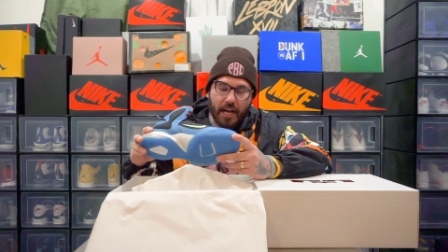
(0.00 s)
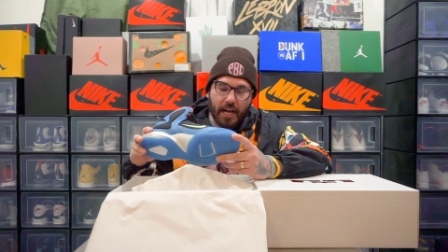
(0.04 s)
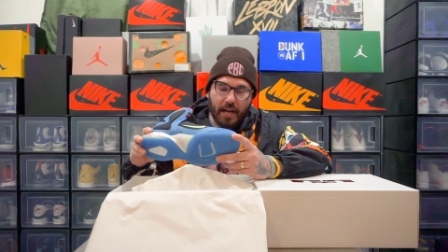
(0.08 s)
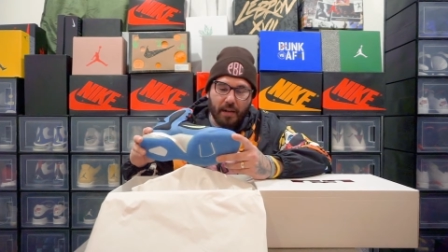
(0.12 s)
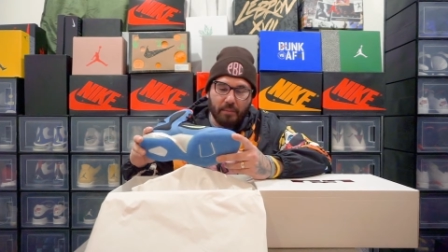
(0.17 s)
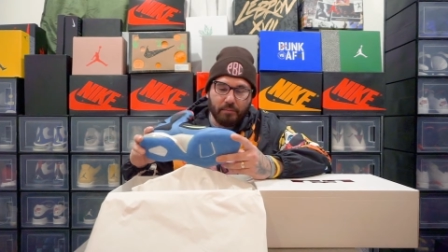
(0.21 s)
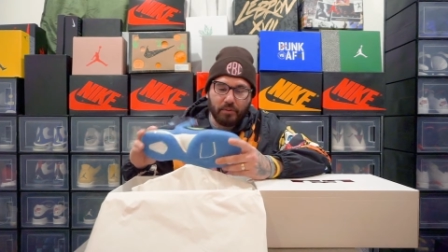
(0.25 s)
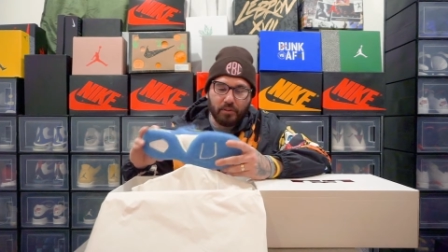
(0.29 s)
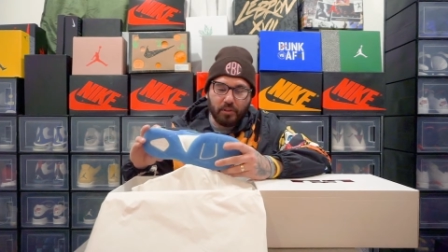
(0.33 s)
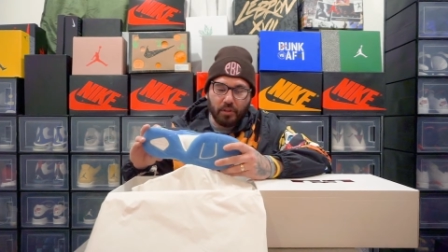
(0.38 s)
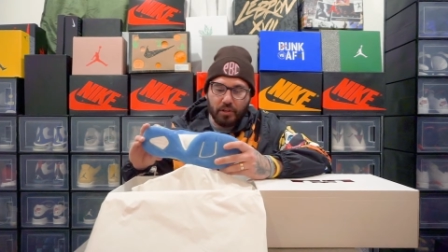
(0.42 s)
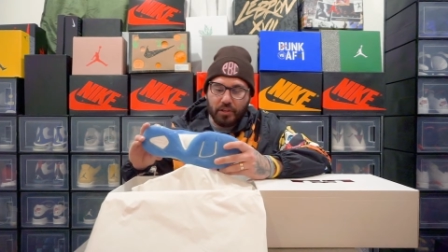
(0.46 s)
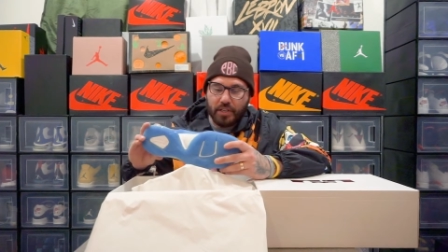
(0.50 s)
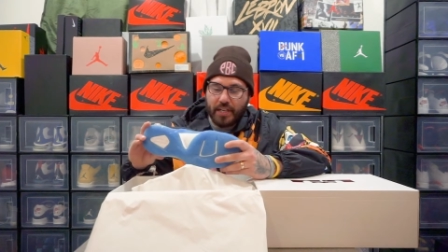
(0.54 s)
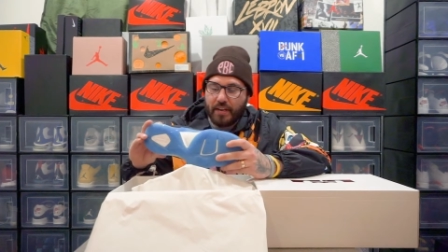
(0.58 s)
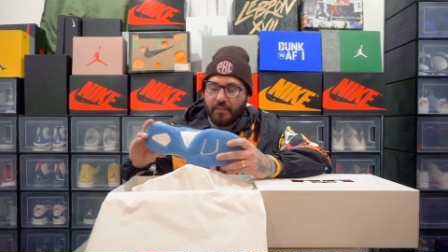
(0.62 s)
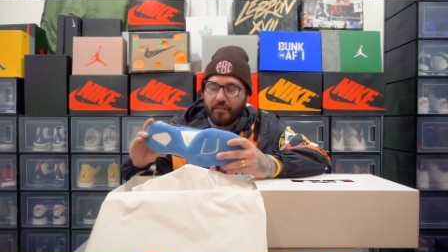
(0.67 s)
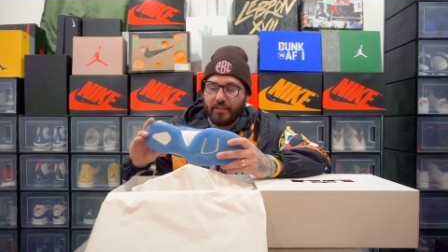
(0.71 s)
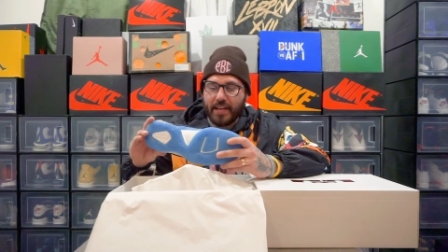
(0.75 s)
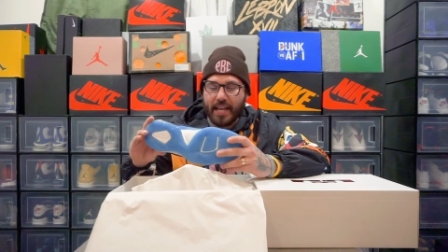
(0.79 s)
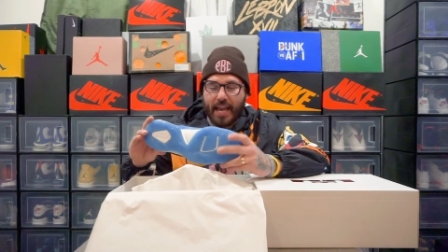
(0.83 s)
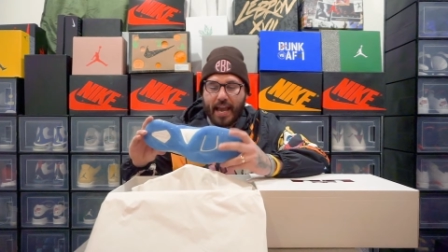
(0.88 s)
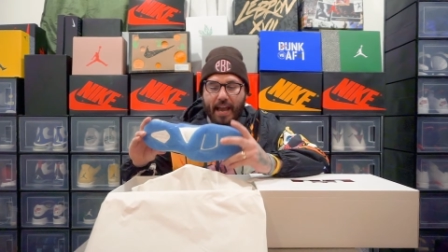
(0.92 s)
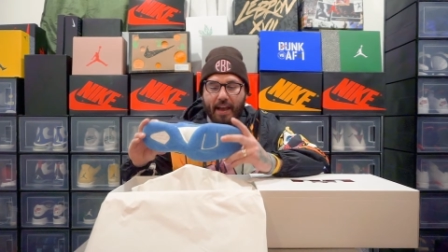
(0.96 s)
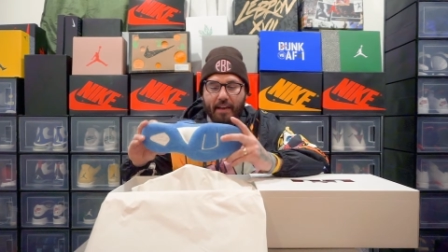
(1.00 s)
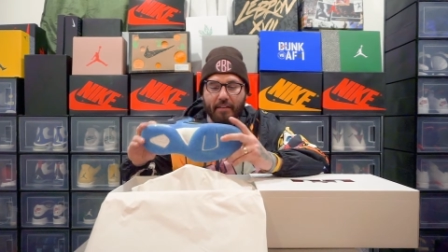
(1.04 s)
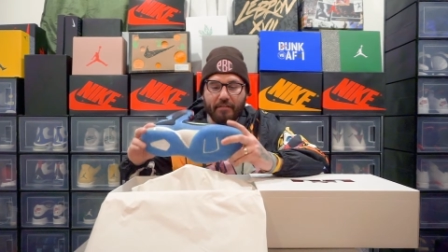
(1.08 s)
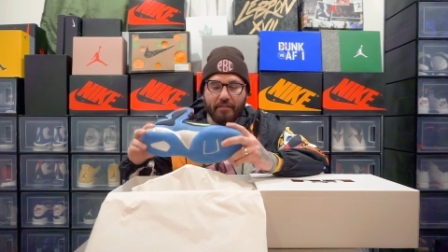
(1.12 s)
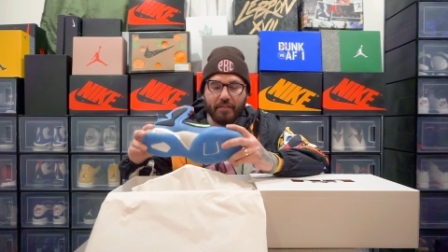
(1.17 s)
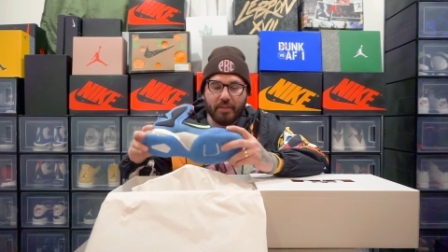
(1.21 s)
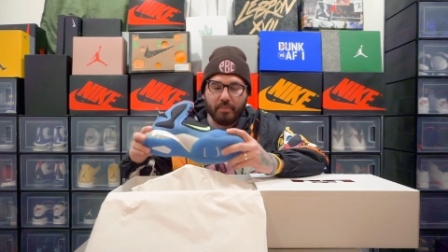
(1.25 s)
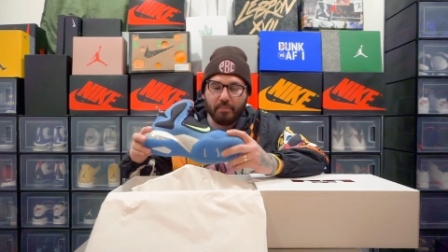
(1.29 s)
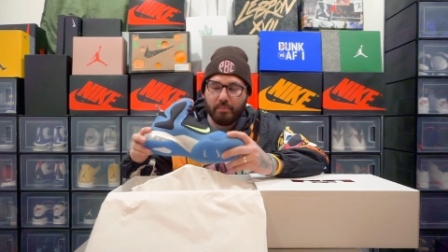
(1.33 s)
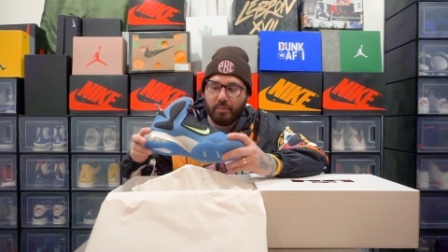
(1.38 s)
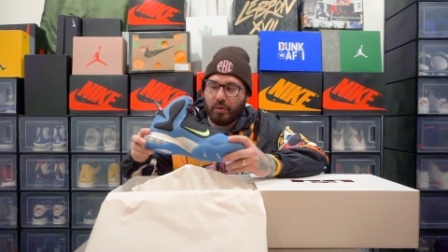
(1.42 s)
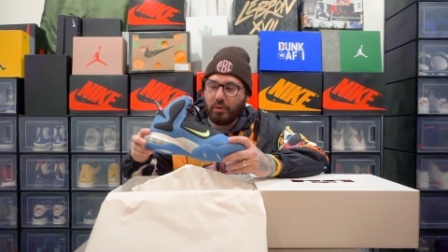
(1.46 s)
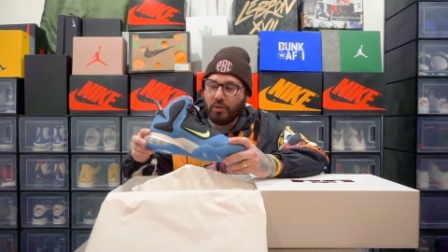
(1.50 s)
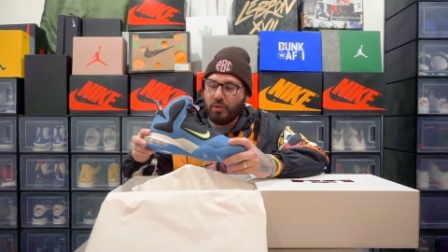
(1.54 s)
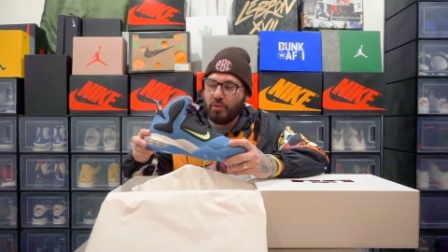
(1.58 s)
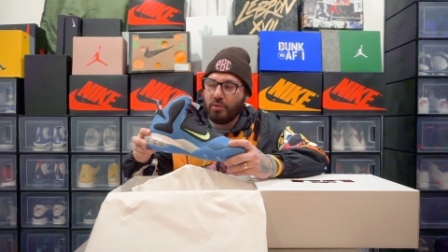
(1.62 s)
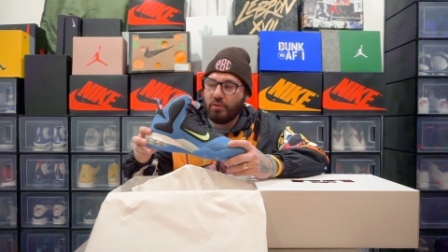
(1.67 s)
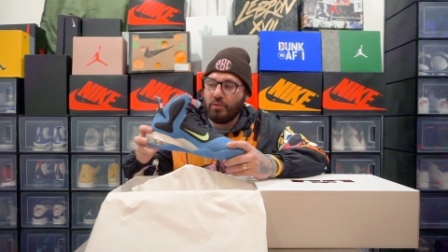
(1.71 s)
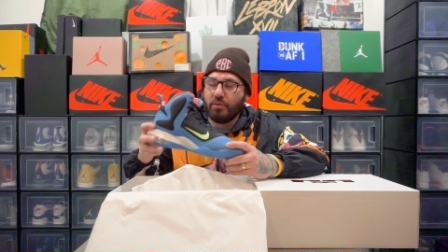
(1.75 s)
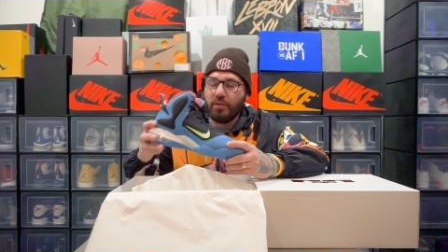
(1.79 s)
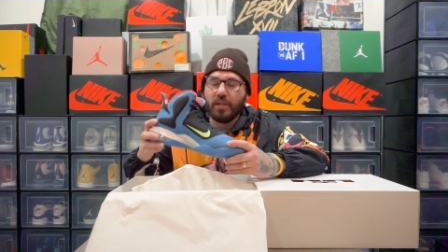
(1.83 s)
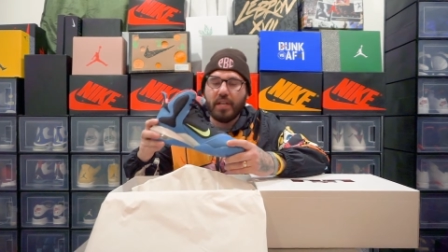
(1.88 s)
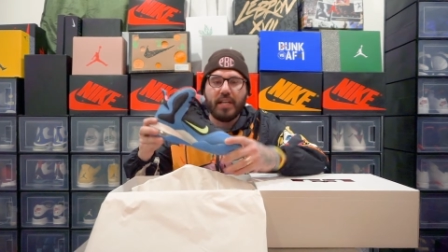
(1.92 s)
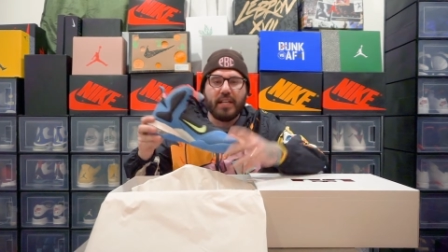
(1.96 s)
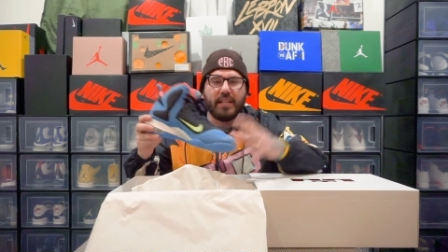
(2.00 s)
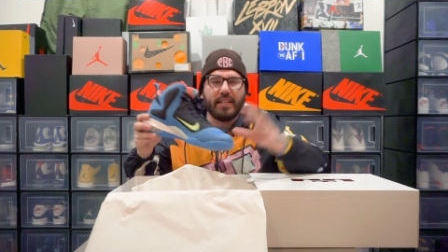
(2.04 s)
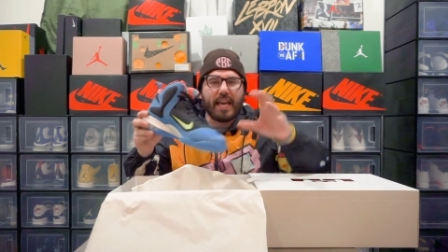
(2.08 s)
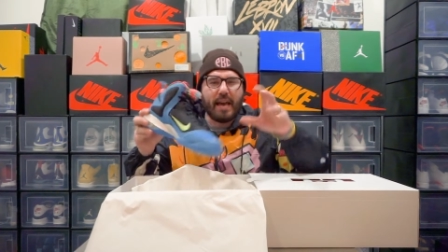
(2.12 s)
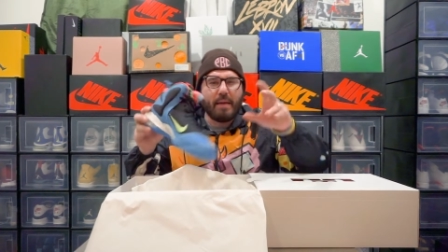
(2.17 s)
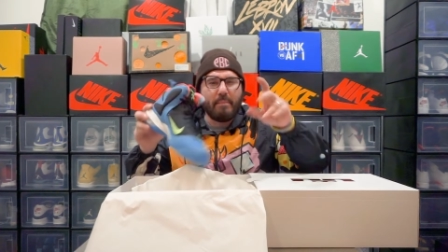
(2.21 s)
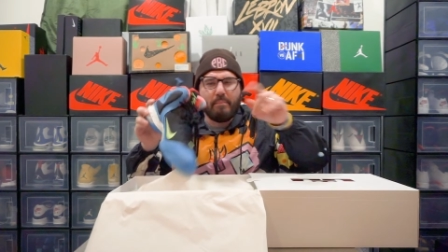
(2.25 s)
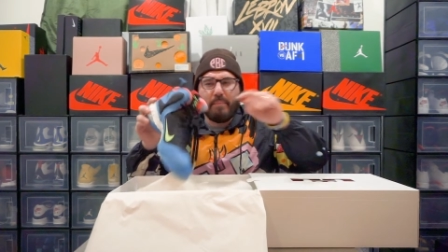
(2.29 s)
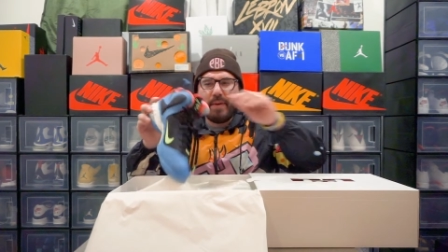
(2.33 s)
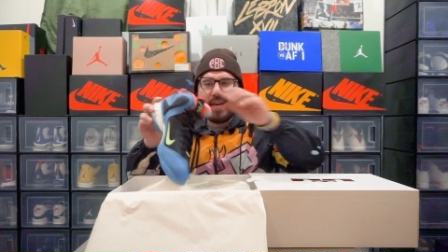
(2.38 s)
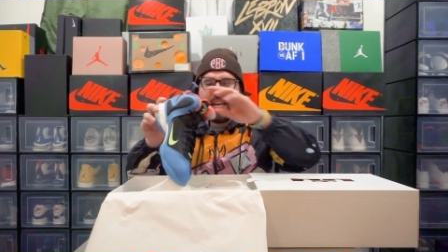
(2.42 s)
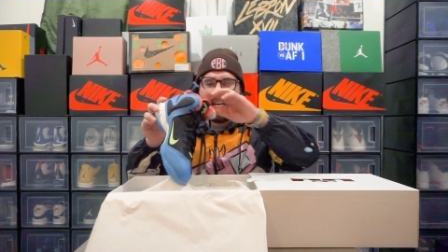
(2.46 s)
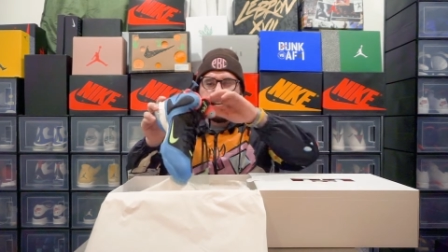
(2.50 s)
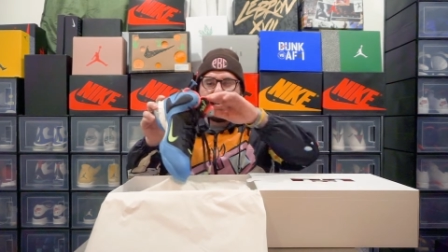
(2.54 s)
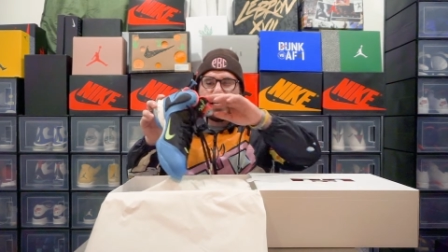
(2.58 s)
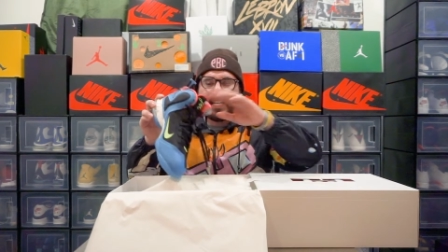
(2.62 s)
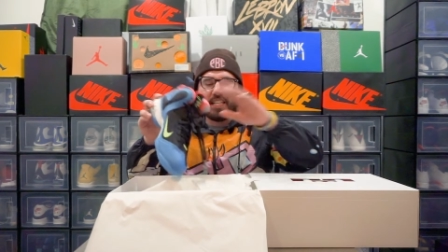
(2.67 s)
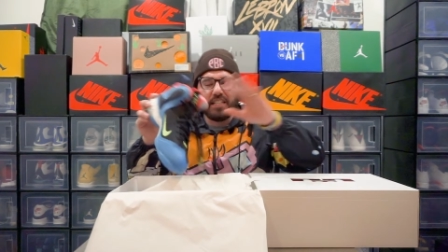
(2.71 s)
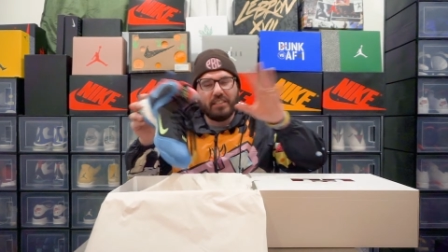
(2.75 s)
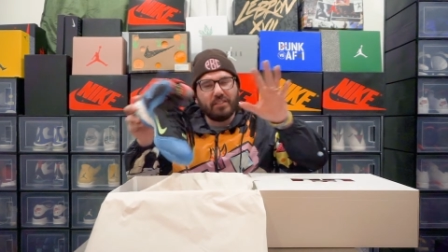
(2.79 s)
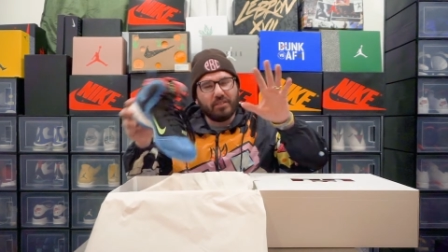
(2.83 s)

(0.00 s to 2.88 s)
So you definitely have the blue, that pinkish.